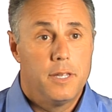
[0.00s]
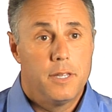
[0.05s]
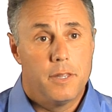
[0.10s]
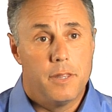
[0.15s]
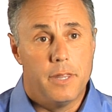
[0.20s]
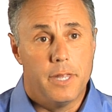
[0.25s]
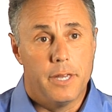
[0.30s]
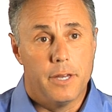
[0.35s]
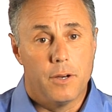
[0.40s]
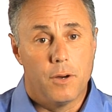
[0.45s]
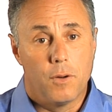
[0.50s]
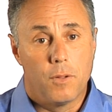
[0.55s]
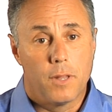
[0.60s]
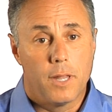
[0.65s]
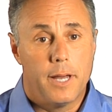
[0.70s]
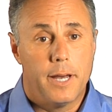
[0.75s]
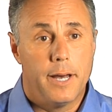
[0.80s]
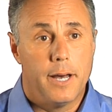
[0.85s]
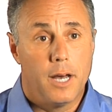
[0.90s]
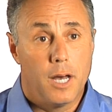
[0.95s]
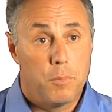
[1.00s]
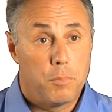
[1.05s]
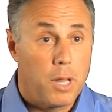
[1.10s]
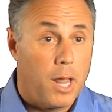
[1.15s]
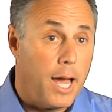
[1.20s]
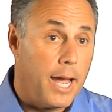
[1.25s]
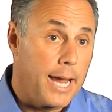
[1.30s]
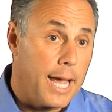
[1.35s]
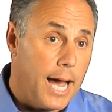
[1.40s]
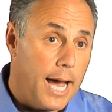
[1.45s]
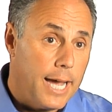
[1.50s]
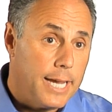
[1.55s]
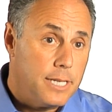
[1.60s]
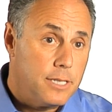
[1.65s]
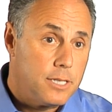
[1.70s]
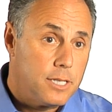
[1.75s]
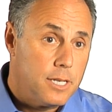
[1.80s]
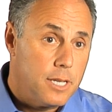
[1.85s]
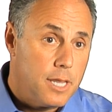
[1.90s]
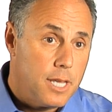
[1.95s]
they'll apply
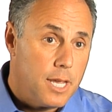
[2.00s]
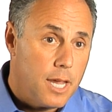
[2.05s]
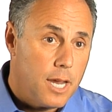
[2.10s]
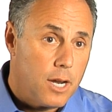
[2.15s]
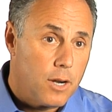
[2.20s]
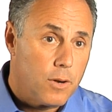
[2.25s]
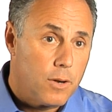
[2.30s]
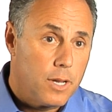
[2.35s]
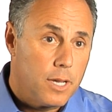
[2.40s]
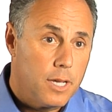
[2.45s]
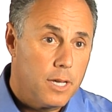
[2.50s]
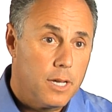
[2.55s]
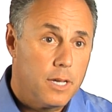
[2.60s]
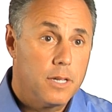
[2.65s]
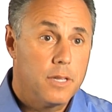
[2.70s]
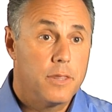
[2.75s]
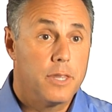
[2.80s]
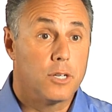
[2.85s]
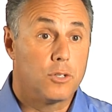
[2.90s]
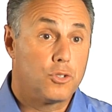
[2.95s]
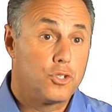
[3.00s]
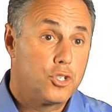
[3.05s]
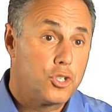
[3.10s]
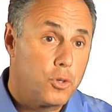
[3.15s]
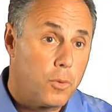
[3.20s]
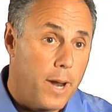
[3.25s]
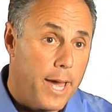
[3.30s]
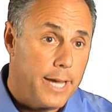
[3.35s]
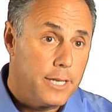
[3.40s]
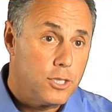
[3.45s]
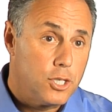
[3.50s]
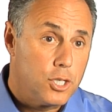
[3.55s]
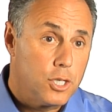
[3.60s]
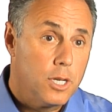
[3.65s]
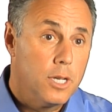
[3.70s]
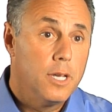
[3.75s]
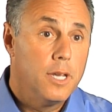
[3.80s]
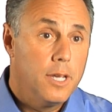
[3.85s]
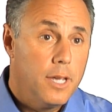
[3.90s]
ice to the area, they'll stretch,